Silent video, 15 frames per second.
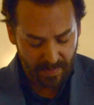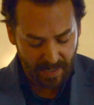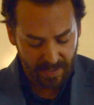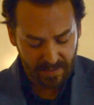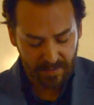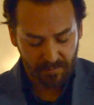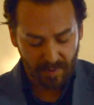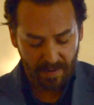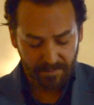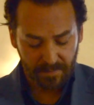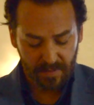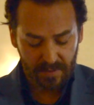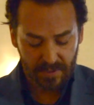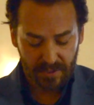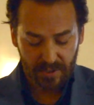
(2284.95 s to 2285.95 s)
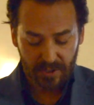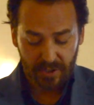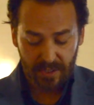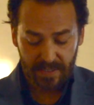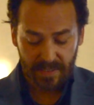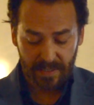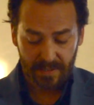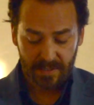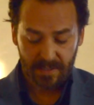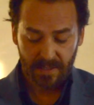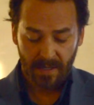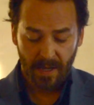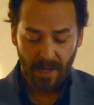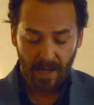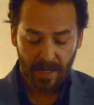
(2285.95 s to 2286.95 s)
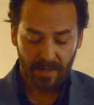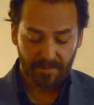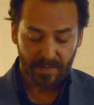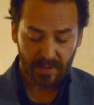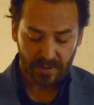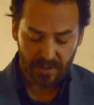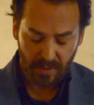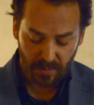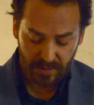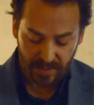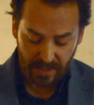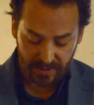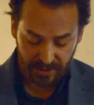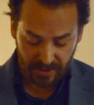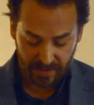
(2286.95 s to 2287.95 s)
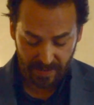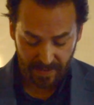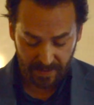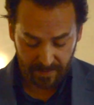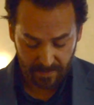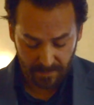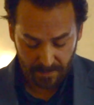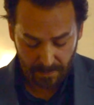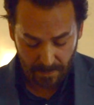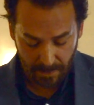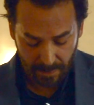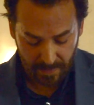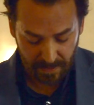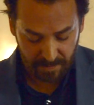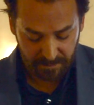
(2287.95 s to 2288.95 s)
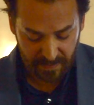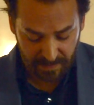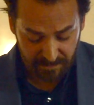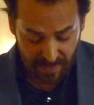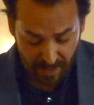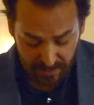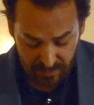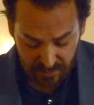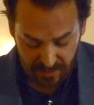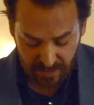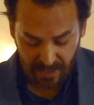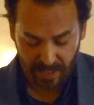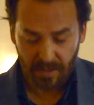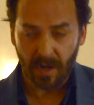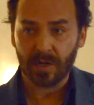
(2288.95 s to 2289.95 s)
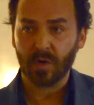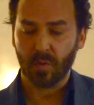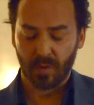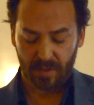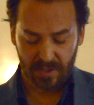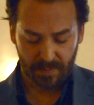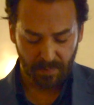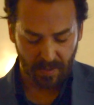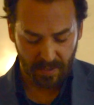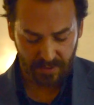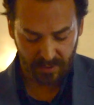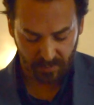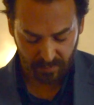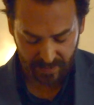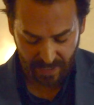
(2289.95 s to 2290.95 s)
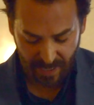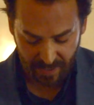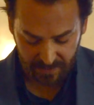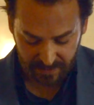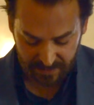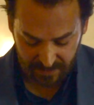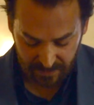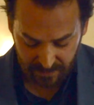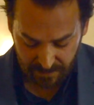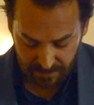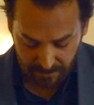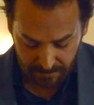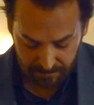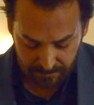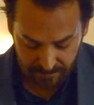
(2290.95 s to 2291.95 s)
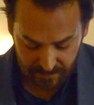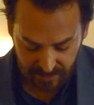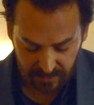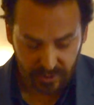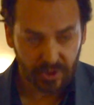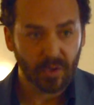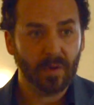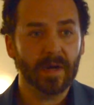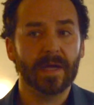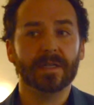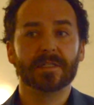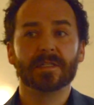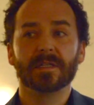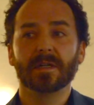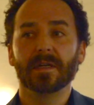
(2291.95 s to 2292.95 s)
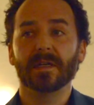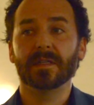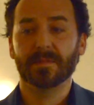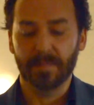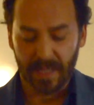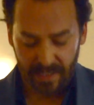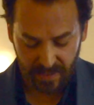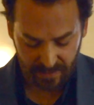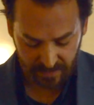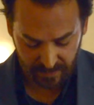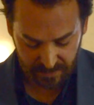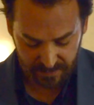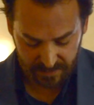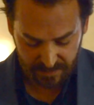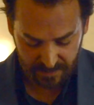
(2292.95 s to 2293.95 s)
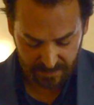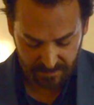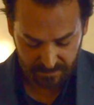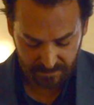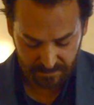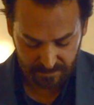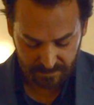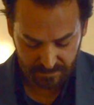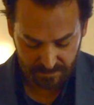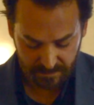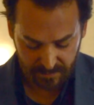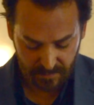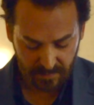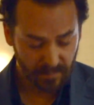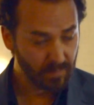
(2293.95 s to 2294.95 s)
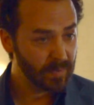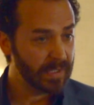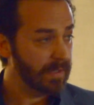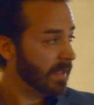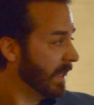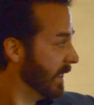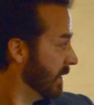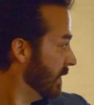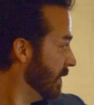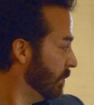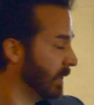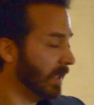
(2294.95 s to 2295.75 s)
made in reference to goodness. And if there's no such thing, if values cannot correspond to reality, then choice is meaningless. Would you like the